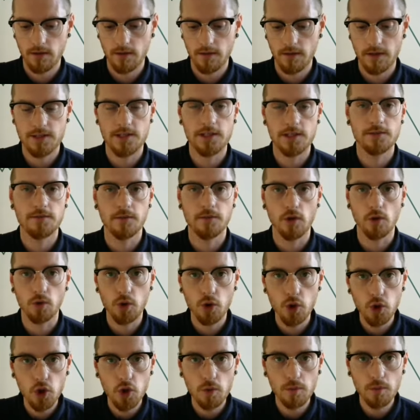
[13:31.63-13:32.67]
This is for your
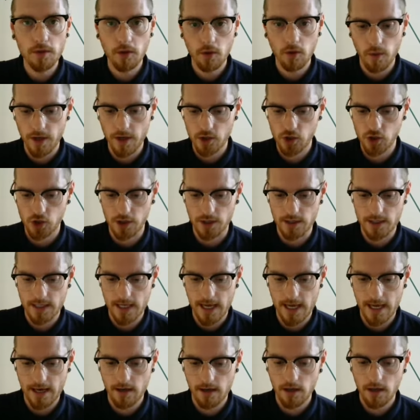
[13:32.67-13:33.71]
human question
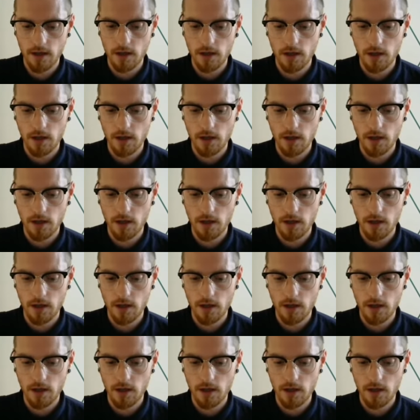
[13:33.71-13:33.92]
10.